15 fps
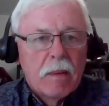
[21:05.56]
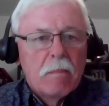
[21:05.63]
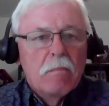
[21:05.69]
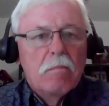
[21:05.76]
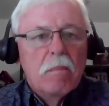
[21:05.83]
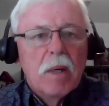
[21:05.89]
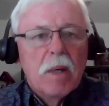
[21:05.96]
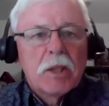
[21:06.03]

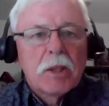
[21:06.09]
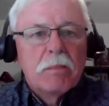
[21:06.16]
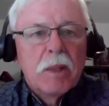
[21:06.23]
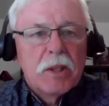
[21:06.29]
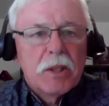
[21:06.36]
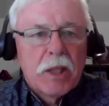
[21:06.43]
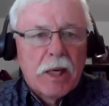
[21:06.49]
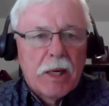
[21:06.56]
Much,
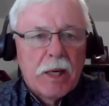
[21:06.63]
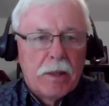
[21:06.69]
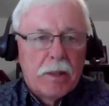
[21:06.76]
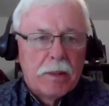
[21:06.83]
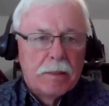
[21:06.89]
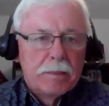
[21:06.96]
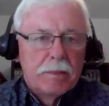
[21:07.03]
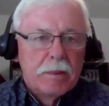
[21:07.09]
much higher.
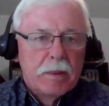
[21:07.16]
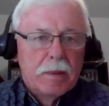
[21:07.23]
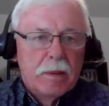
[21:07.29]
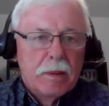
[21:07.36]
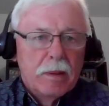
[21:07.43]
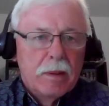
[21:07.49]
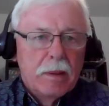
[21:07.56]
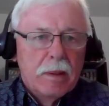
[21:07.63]

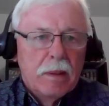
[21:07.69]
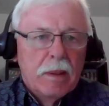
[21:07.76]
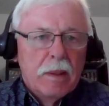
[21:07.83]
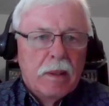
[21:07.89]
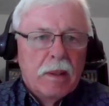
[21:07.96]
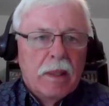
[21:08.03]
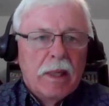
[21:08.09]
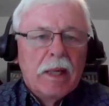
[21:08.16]

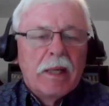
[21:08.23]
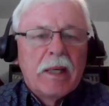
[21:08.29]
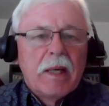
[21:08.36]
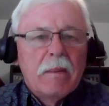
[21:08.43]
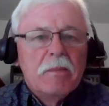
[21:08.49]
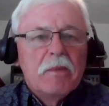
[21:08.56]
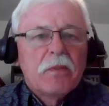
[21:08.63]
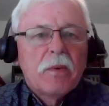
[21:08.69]
It
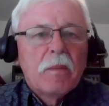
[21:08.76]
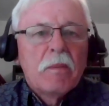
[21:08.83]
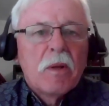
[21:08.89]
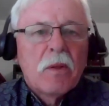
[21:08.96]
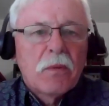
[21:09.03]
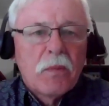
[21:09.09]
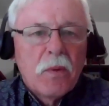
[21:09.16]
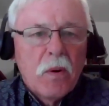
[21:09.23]
comes from
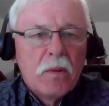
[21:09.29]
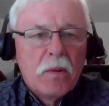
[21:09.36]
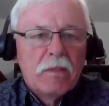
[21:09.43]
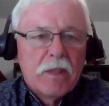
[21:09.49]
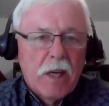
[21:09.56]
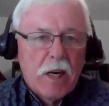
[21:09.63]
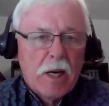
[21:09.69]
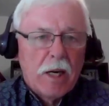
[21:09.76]
the throne
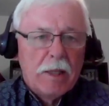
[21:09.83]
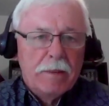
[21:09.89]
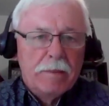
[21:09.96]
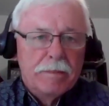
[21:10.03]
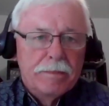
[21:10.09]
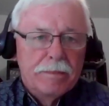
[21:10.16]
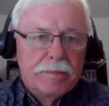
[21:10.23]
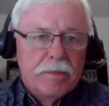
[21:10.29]
of God.
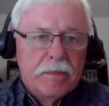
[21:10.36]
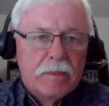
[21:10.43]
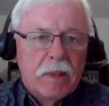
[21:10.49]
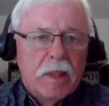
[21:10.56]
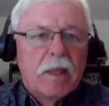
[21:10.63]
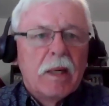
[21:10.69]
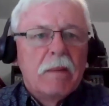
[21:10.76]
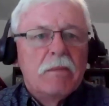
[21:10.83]

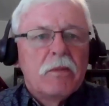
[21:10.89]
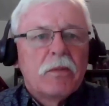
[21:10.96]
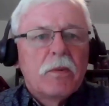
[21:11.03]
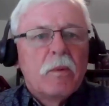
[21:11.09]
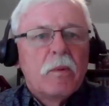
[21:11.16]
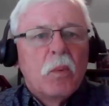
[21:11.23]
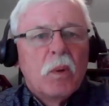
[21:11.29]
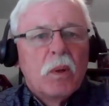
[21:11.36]
It comes
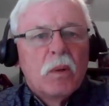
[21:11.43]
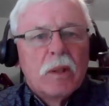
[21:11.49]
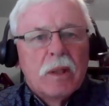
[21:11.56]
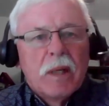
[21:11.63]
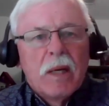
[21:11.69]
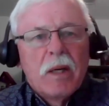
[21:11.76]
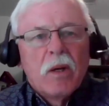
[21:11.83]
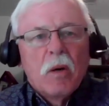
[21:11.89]
from the world
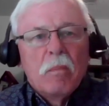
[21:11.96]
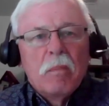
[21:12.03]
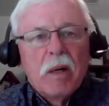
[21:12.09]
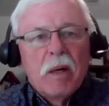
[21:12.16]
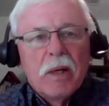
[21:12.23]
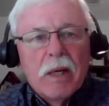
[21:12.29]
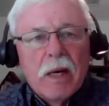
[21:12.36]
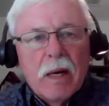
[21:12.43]
that they call
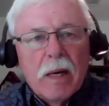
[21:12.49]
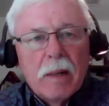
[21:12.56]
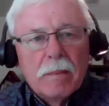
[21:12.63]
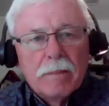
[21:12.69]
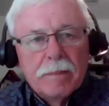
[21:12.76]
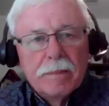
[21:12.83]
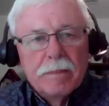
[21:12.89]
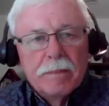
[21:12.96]
Beriah.
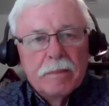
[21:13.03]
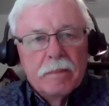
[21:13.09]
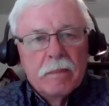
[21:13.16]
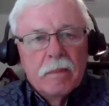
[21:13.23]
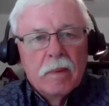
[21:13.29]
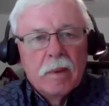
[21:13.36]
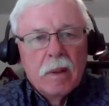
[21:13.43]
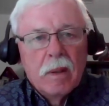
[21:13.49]

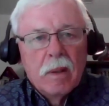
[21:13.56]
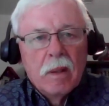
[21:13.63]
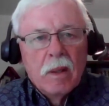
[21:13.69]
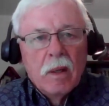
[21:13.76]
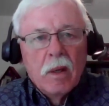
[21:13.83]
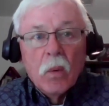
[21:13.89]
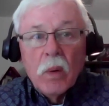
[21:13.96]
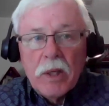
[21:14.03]

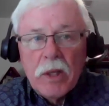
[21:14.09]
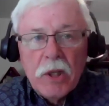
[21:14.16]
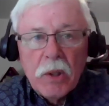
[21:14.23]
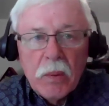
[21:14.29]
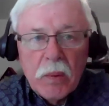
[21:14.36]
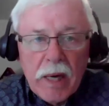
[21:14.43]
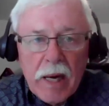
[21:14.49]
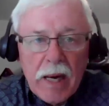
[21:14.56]
What
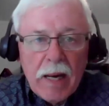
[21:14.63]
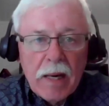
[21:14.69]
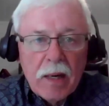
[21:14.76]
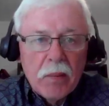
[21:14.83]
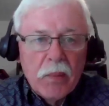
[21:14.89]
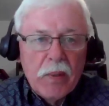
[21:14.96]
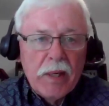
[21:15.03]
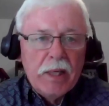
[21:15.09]
you and I
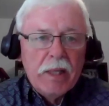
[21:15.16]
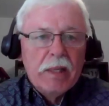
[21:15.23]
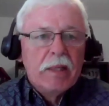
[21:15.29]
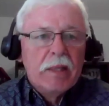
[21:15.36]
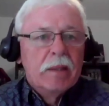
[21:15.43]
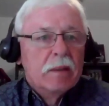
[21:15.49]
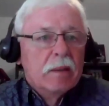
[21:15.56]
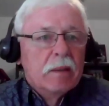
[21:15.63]
are
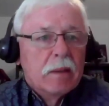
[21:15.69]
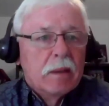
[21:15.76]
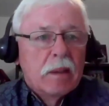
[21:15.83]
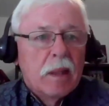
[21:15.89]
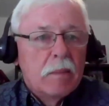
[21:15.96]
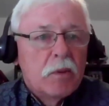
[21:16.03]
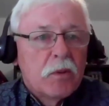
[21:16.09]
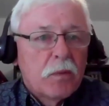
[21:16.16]
reading
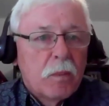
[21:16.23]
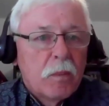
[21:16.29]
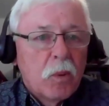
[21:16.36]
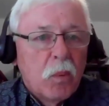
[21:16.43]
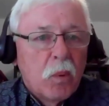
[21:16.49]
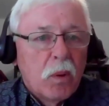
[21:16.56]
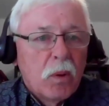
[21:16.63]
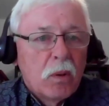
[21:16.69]
comes from
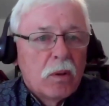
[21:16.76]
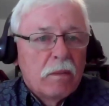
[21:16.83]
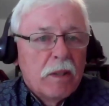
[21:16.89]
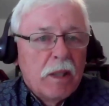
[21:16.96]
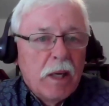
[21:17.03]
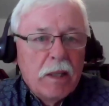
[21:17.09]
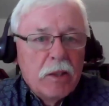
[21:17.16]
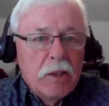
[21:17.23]
the world of
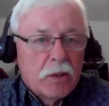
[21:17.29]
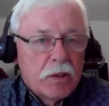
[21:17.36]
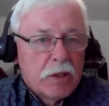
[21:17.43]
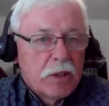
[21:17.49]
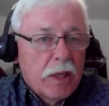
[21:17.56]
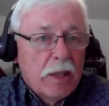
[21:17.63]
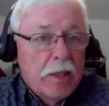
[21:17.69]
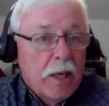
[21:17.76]
the
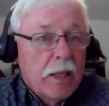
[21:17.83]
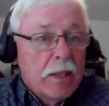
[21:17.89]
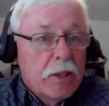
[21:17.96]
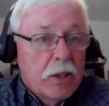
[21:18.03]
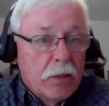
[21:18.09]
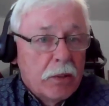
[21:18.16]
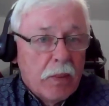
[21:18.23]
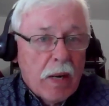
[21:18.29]
angels,
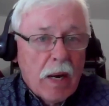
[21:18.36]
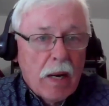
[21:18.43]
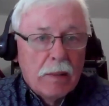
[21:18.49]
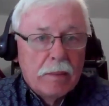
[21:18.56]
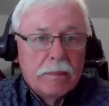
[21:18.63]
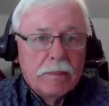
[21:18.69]
Yetzer Hara.